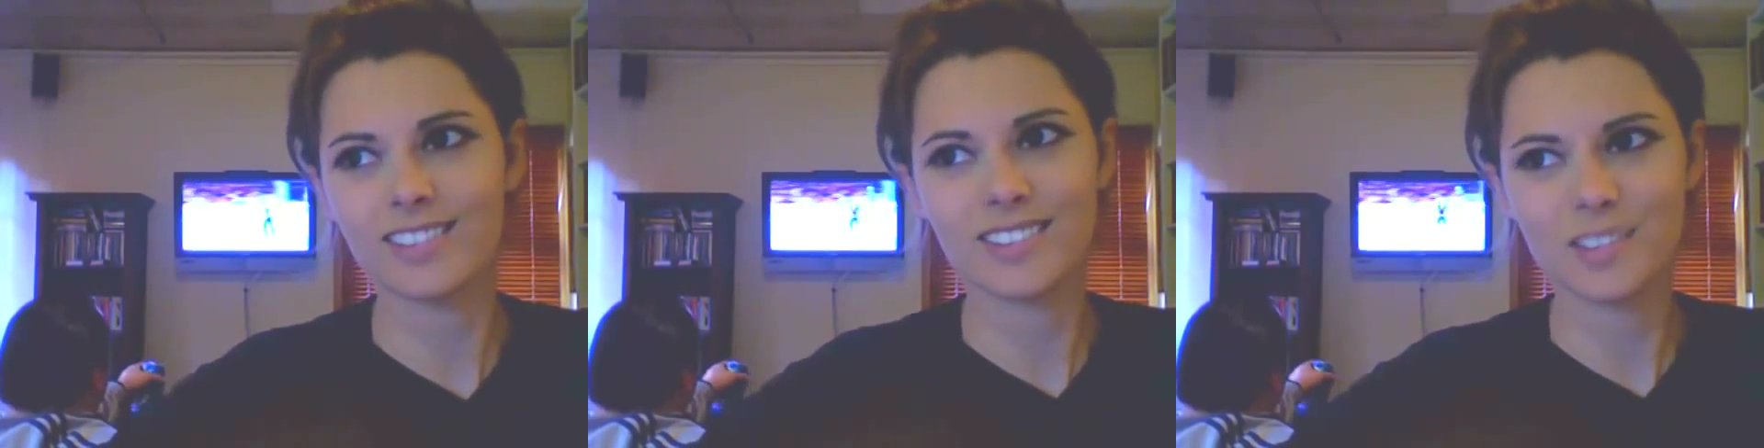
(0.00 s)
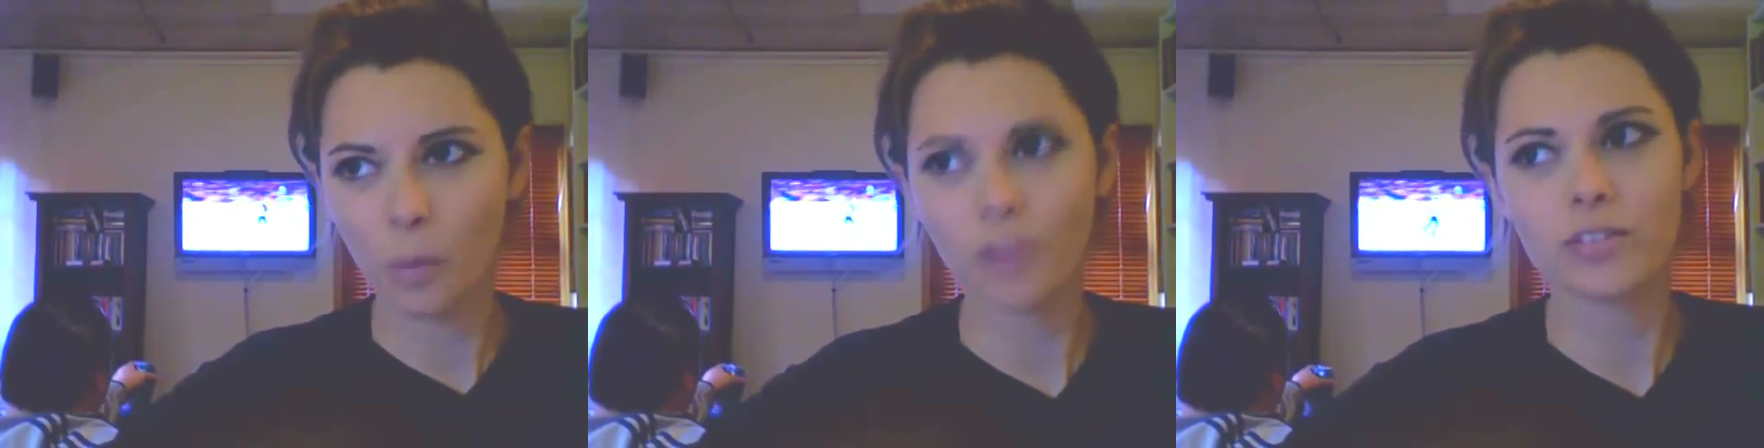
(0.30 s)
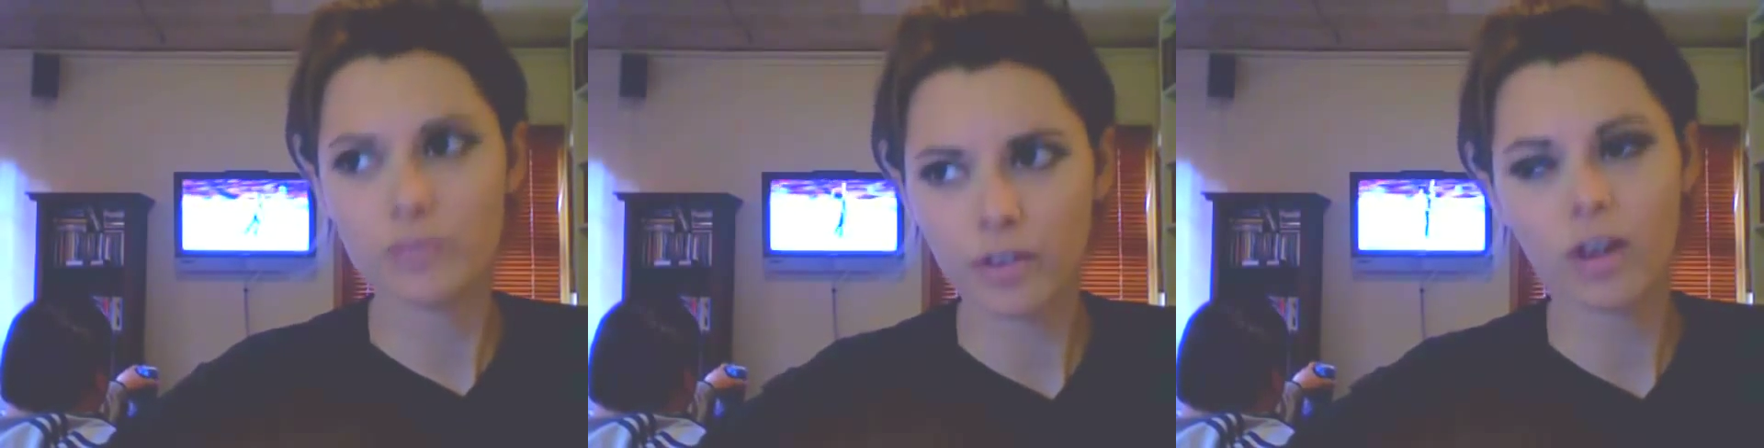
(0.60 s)
once and
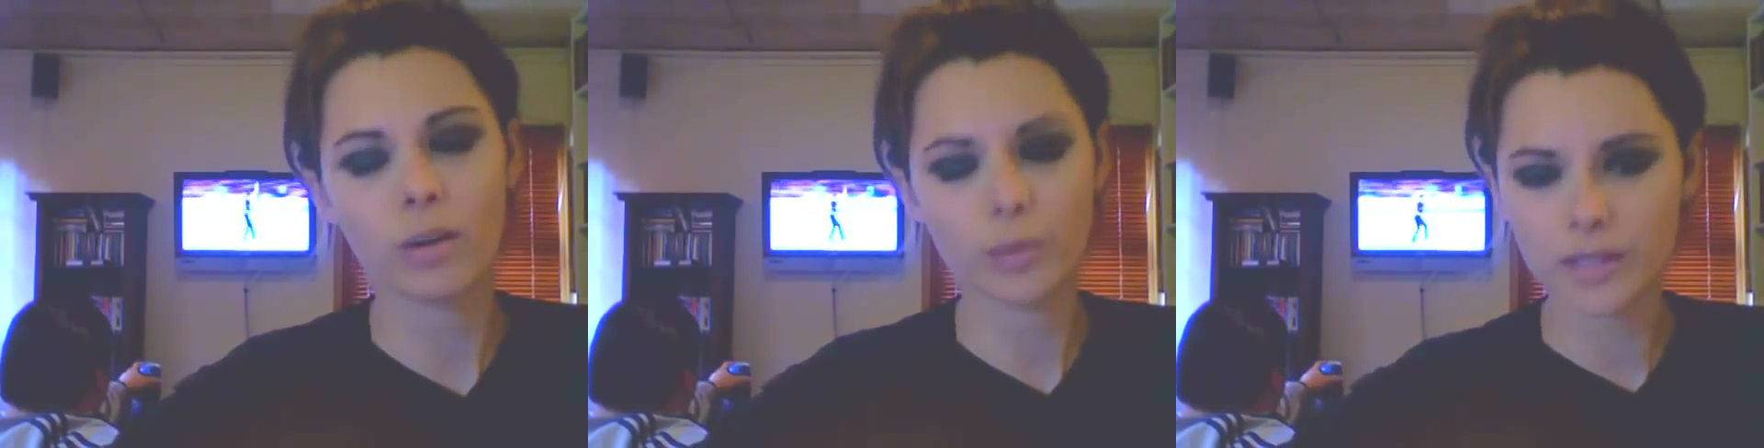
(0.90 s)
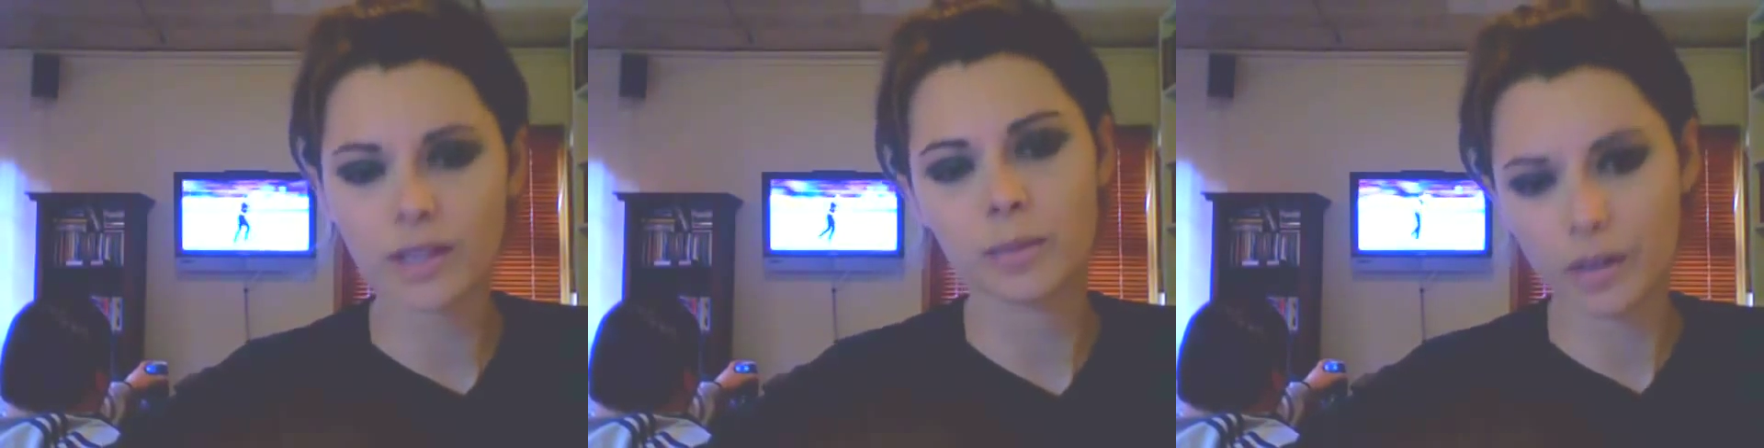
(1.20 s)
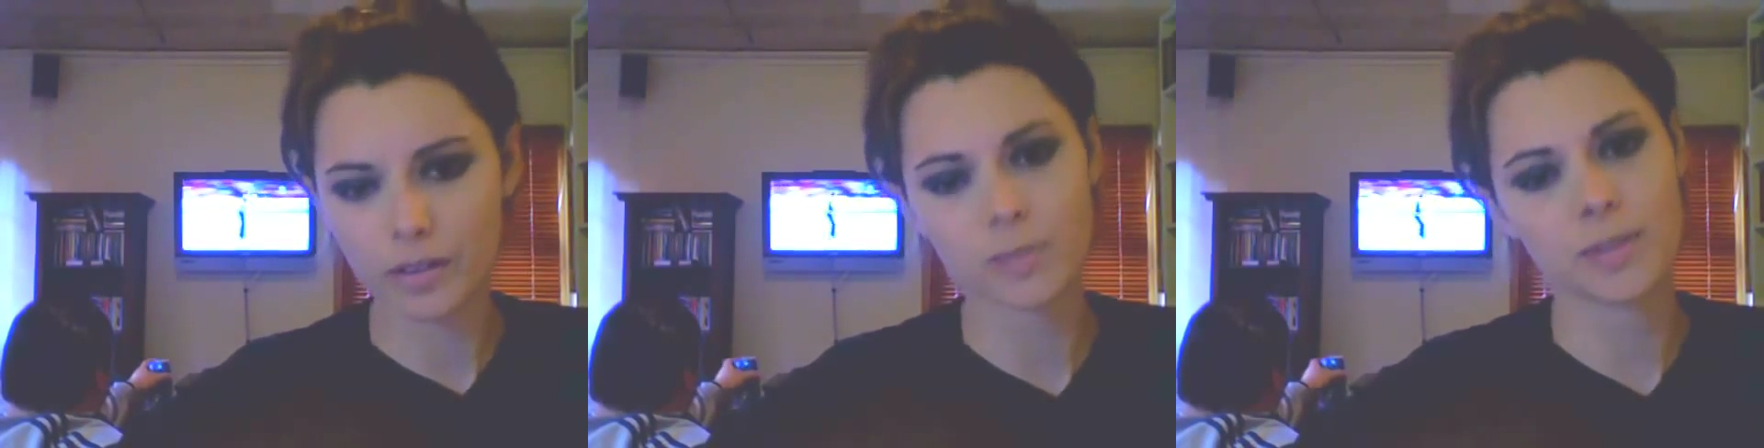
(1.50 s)
for all, we celebrate
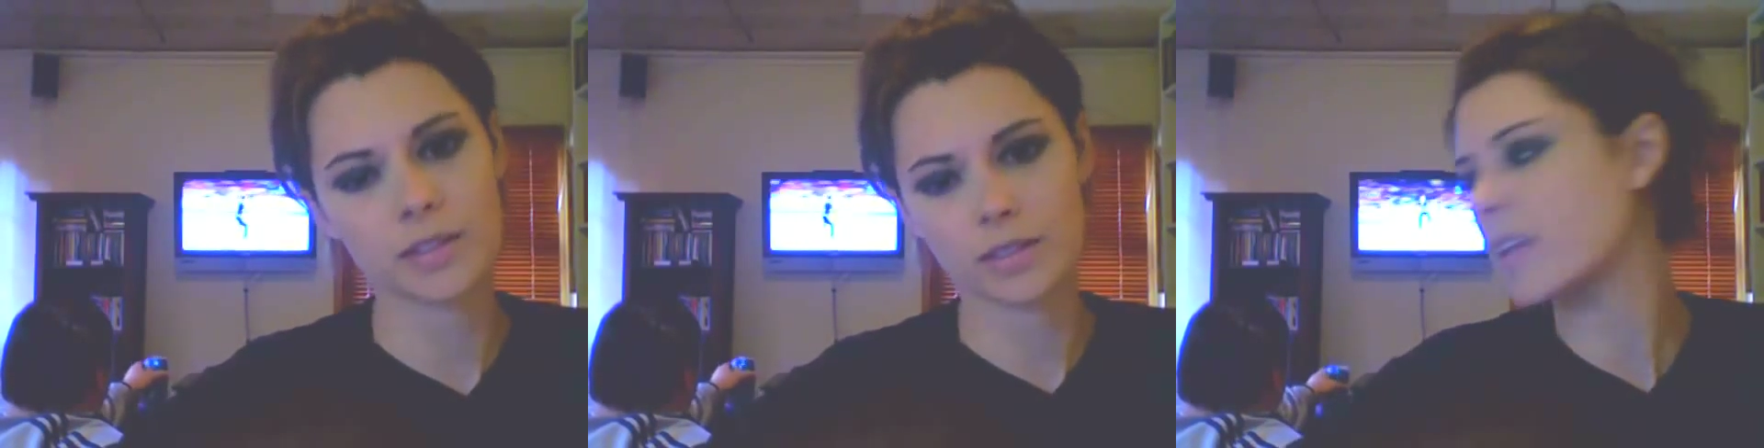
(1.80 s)
Christmas.